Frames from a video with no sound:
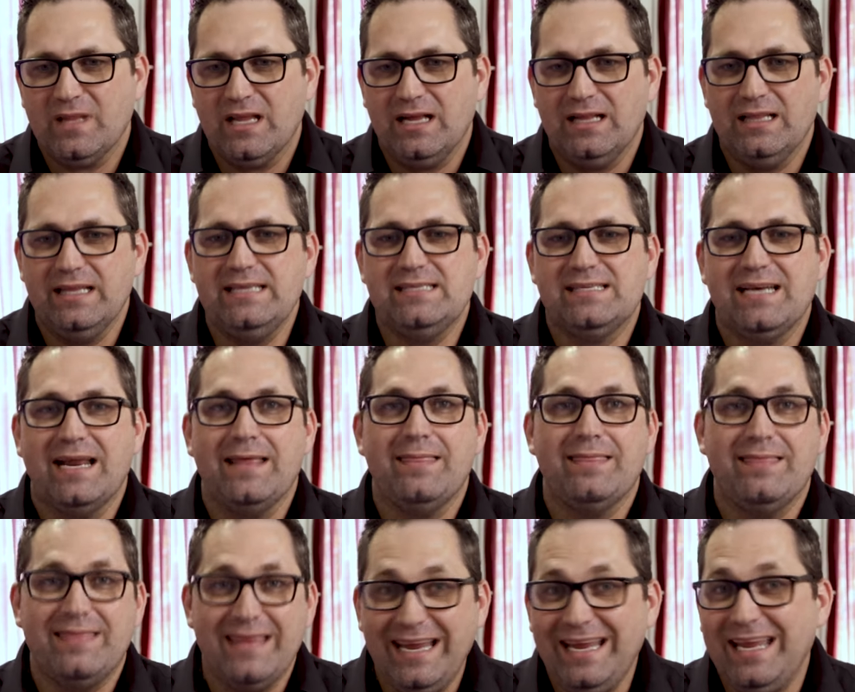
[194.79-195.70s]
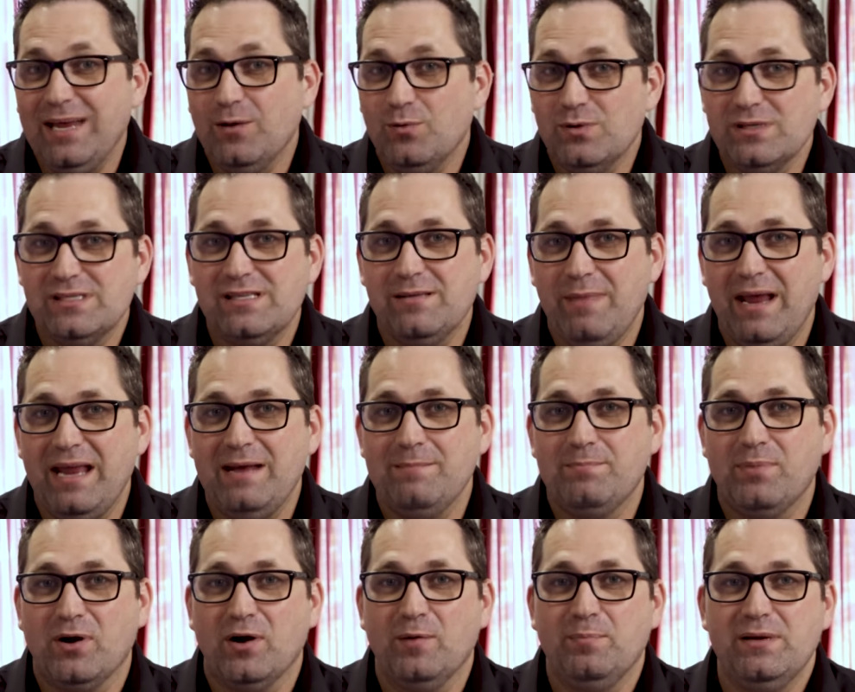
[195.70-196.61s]
at least I think it was the
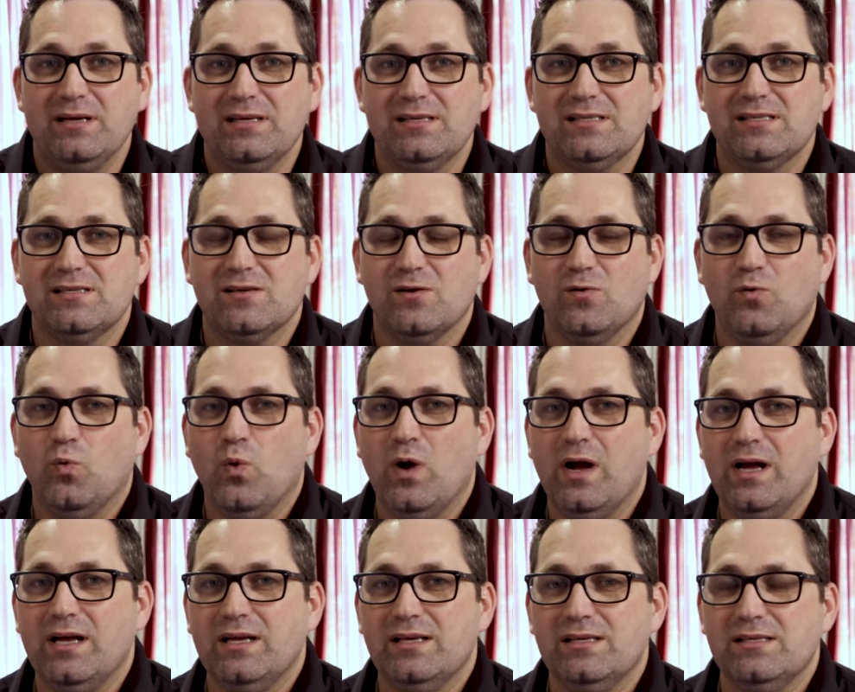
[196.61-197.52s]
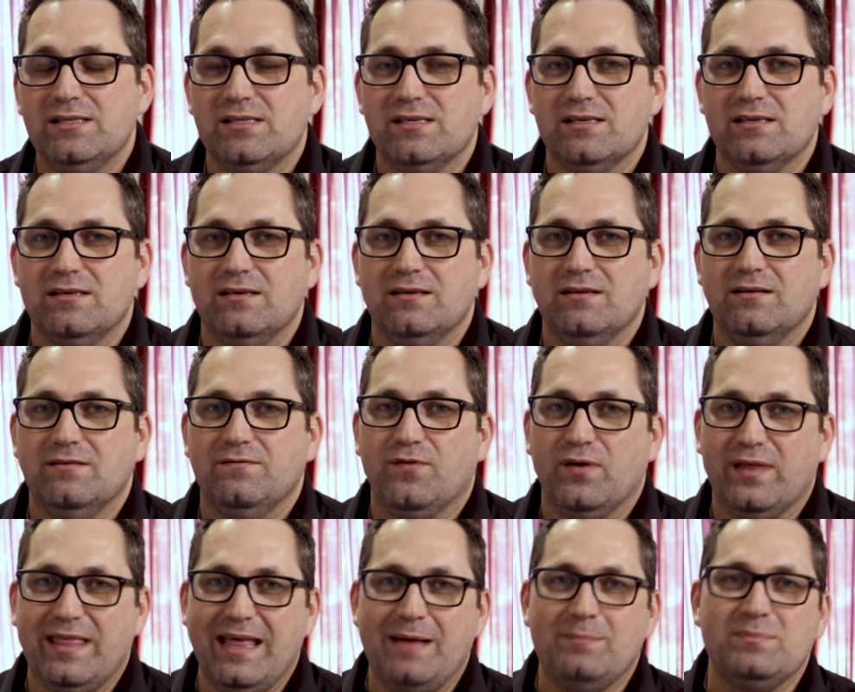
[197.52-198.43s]
main purpose, was
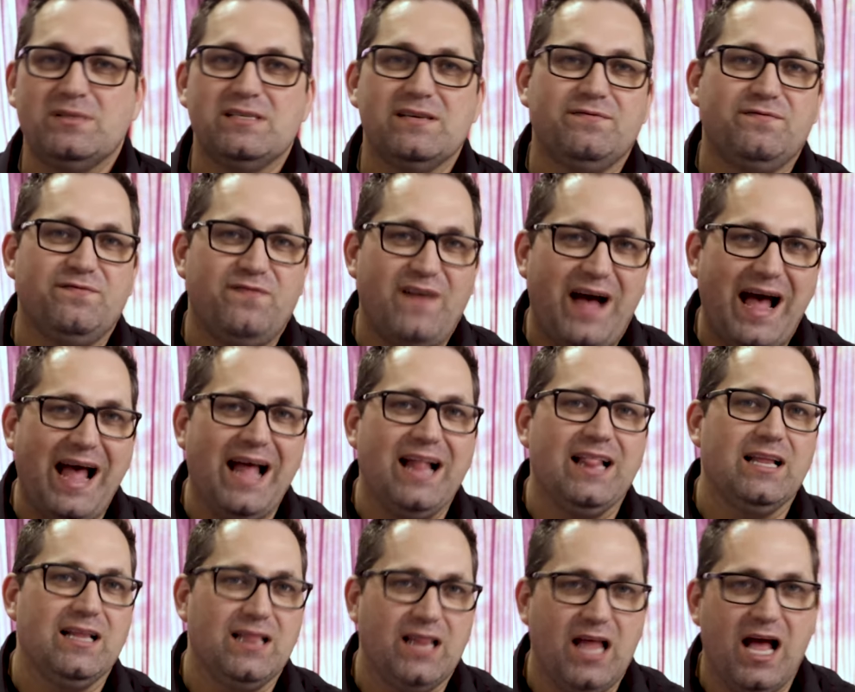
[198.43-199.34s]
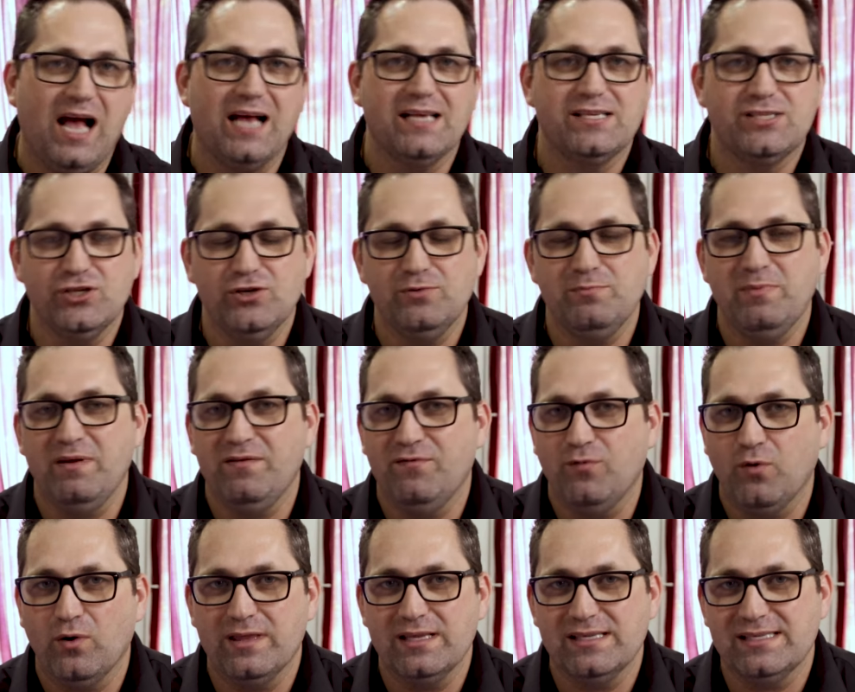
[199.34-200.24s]
for them to file a lawsuit
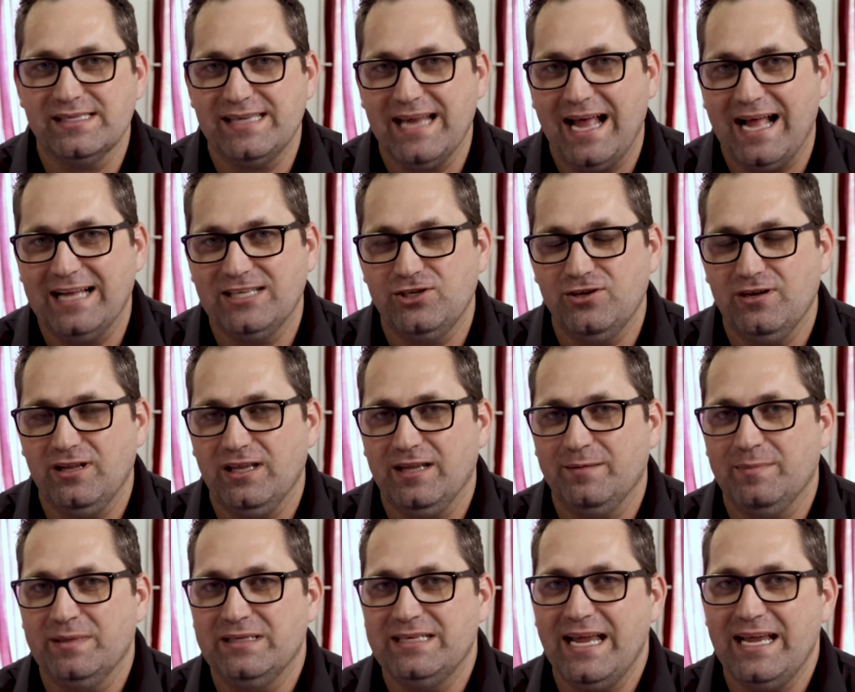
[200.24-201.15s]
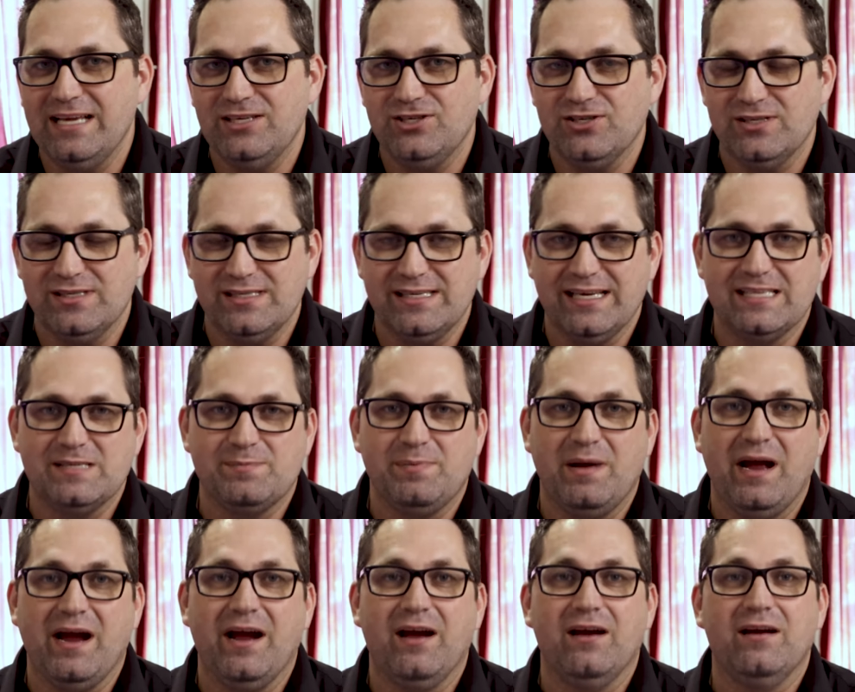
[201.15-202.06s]
before the statute of limitations
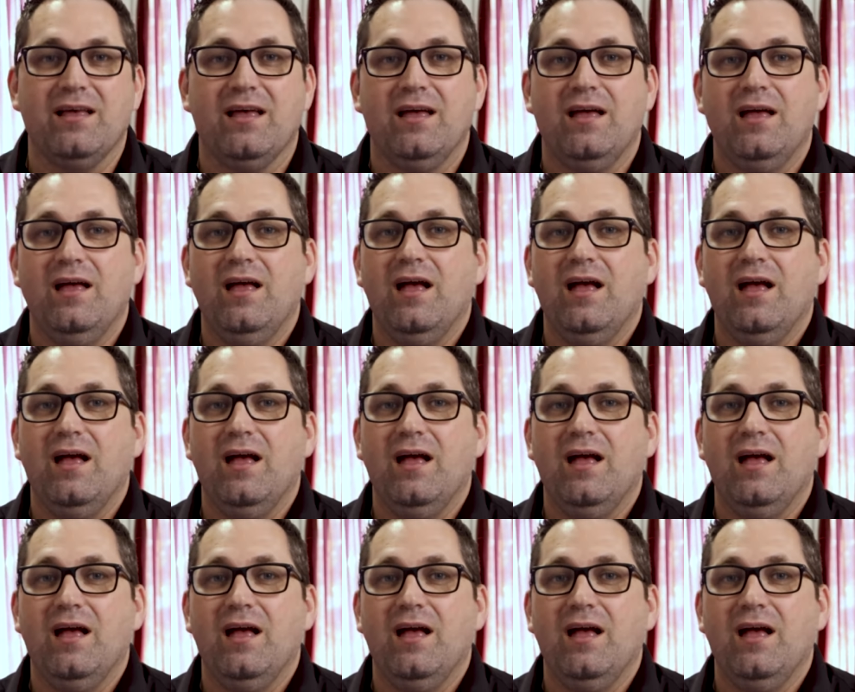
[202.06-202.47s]
expired